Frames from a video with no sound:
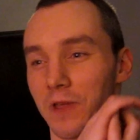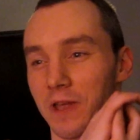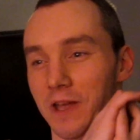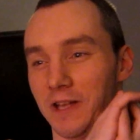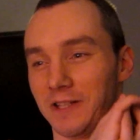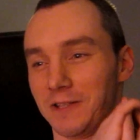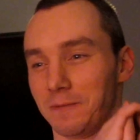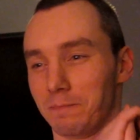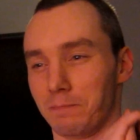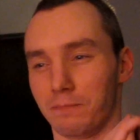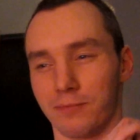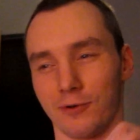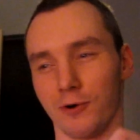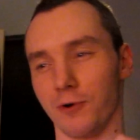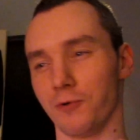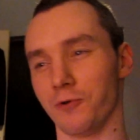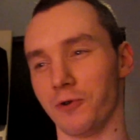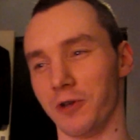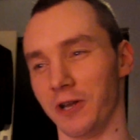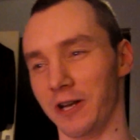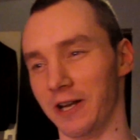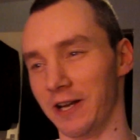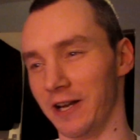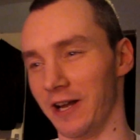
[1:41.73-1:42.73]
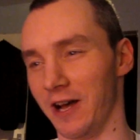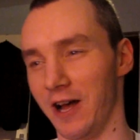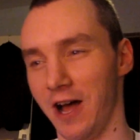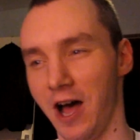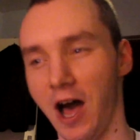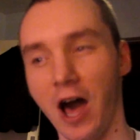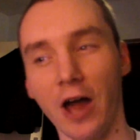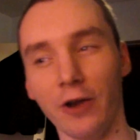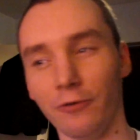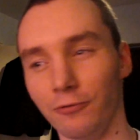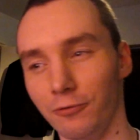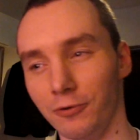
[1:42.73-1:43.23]
it's broken in
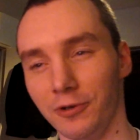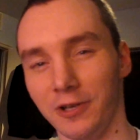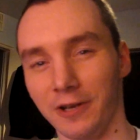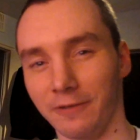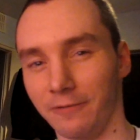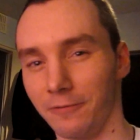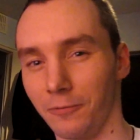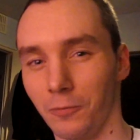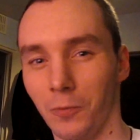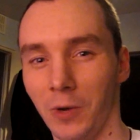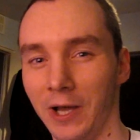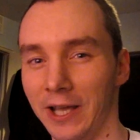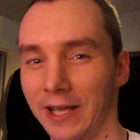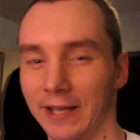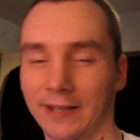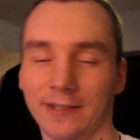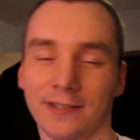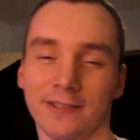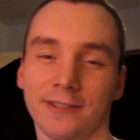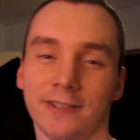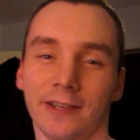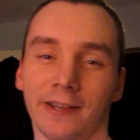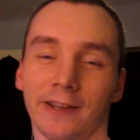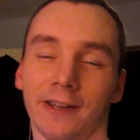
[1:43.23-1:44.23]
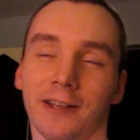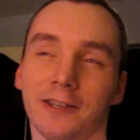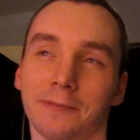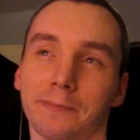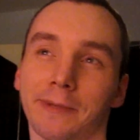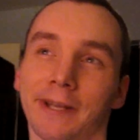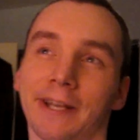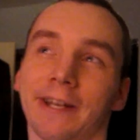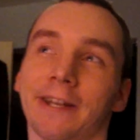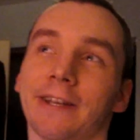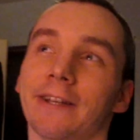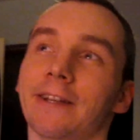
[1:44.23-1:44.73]
100 different ways since I last
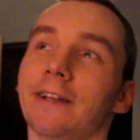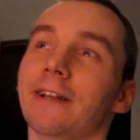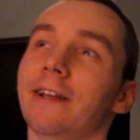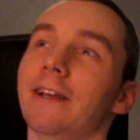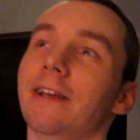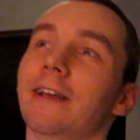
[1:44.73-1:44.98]
played it.